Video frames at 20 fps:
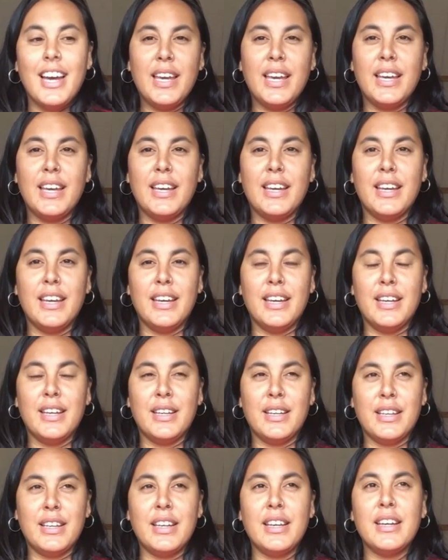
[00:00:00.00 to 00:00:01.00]

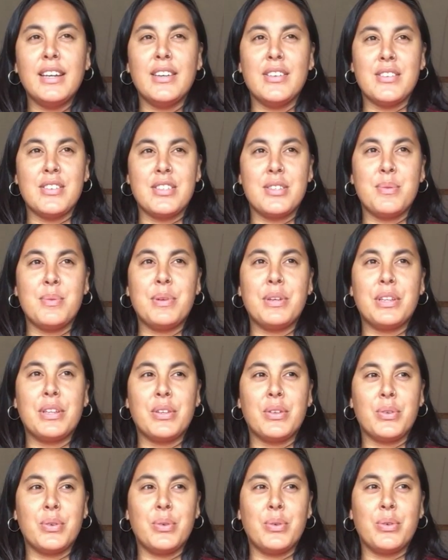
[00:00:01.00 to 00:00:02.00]
And yeah, I used to be a
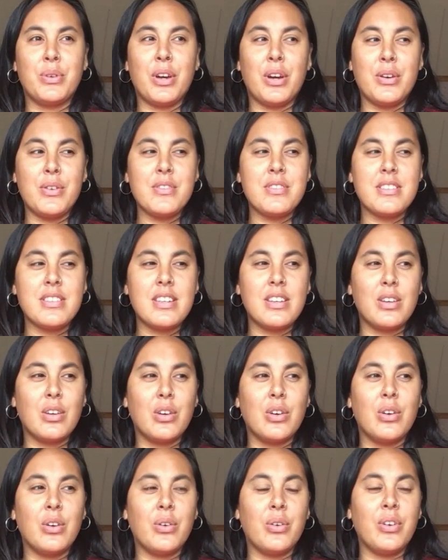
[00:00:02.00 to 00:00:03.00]
little coasty
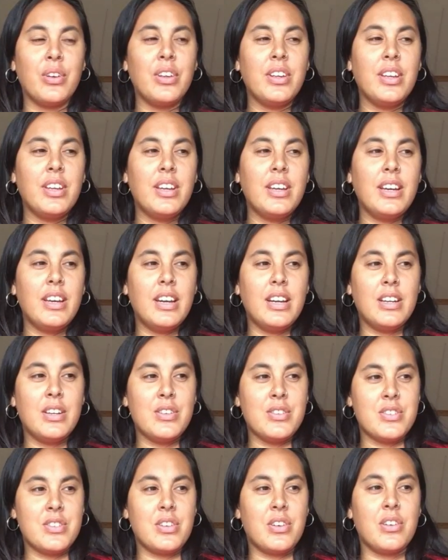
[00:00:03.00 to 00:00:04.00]
girl, and I
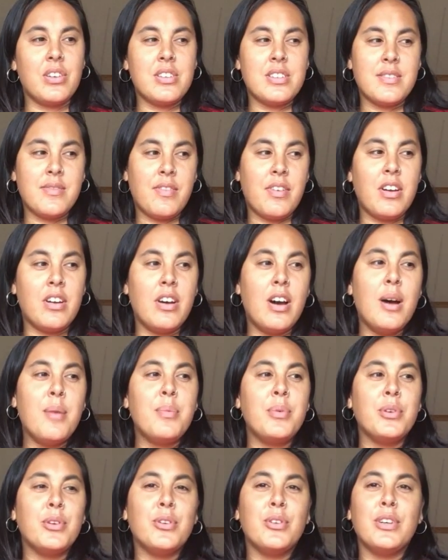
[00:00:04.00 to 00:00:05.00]
used to go to Te
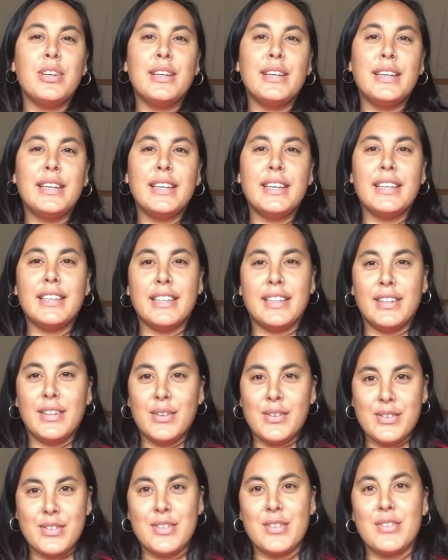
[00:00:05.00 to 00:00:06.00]
Whanaapanui, and then I
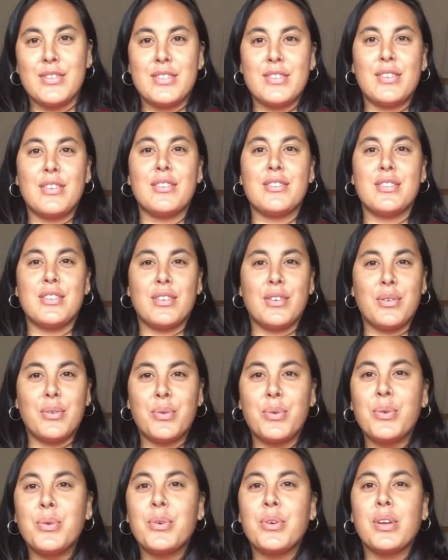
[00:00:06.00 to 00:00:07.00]
also used to go to
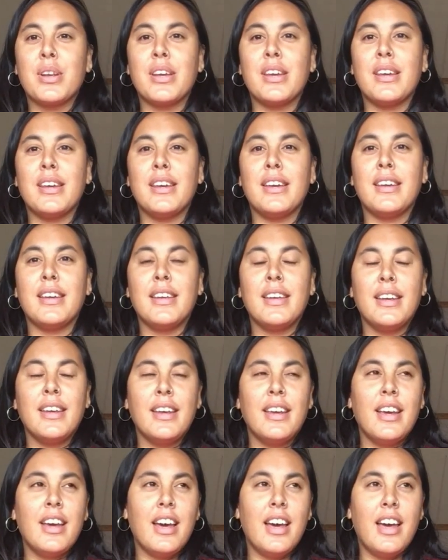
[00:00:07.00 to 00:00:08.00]
Lokokore,
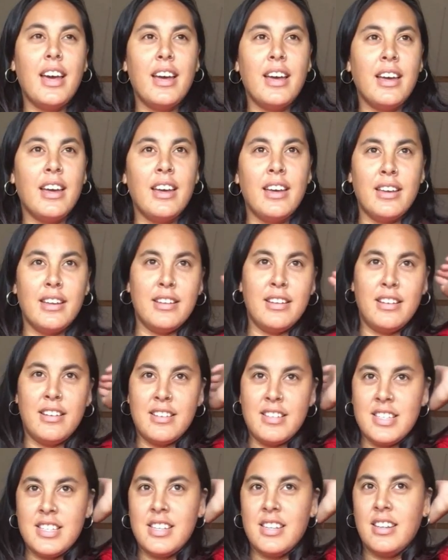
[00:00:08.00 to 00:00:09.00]

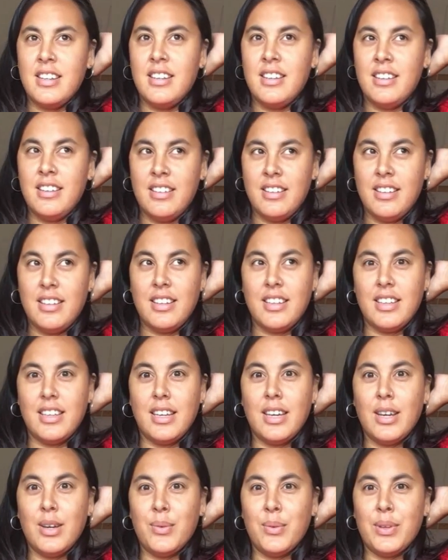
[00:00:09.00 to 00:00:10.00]
and
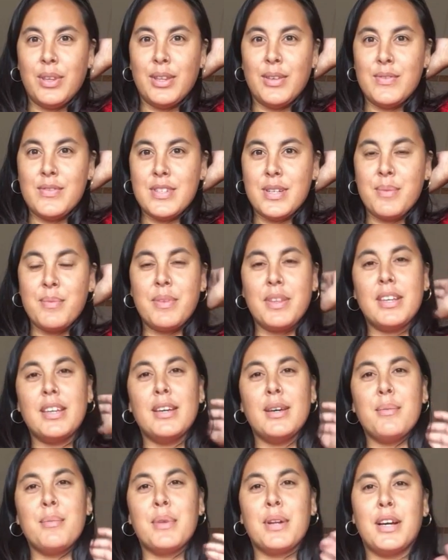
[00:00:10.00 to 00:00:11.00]
yeah, we lived up
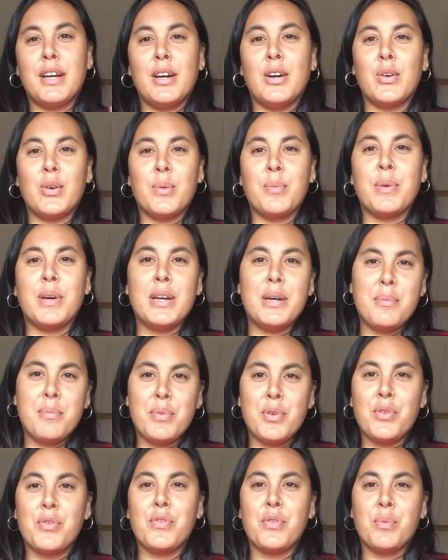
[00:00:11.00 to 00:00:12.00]
there. Marahako Bay,
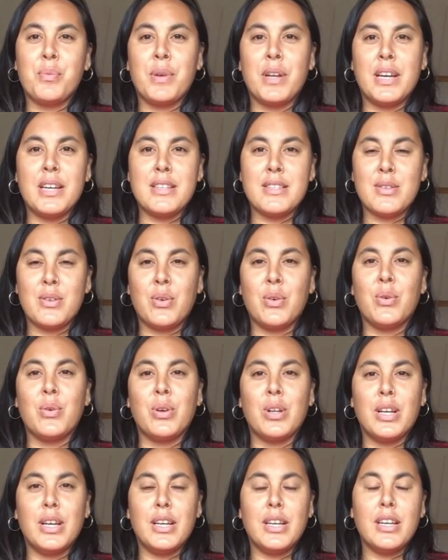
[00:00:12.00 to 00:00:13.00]
beautiful place,
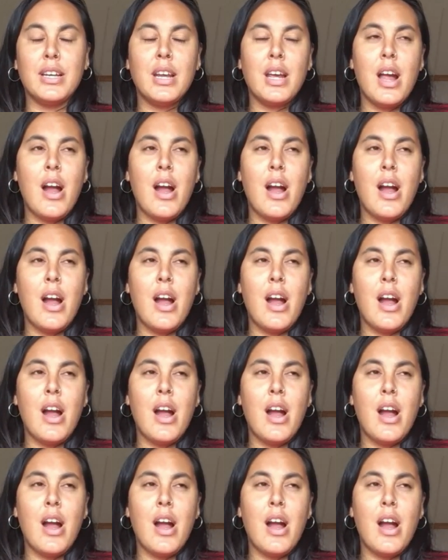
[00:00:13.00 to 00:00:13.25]
Google it.